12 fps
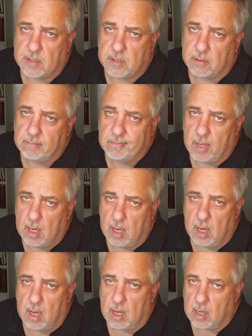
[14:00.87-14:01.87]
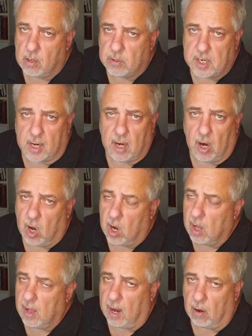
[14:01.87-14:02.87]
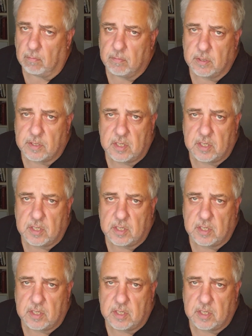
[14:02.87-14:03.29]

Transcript: So go check it all out. There's